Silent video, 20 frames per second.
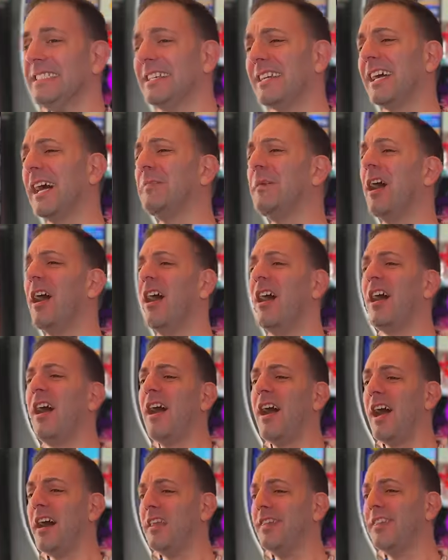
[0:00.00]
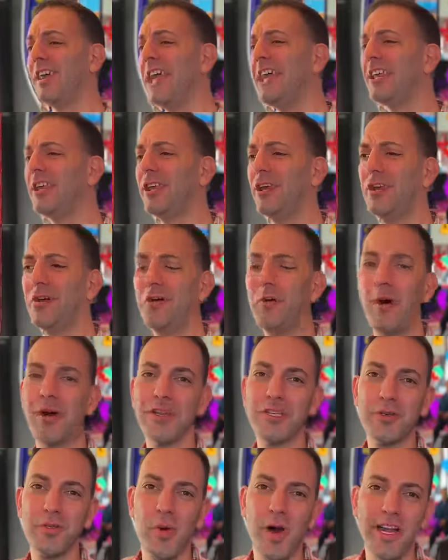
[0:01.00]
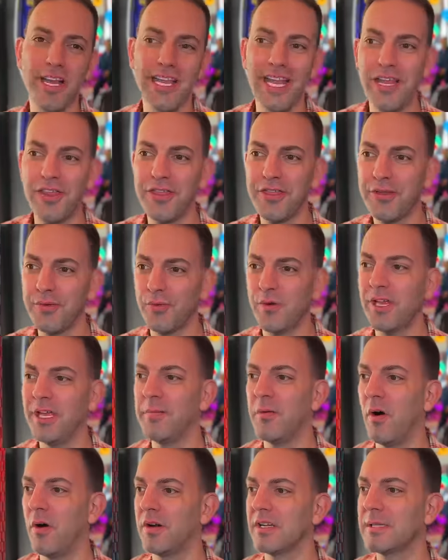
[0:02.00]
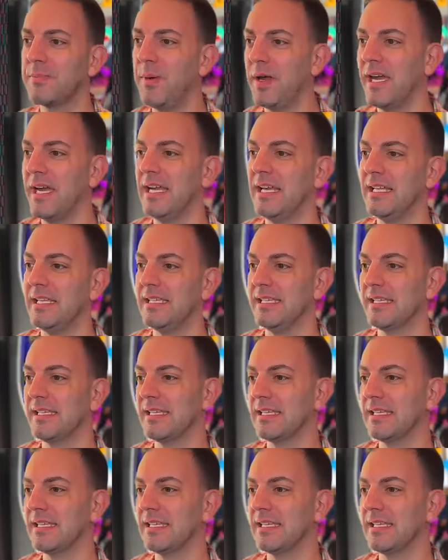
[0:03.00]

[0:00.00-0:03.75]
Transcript: Come on, thank you. 120 and three more spins.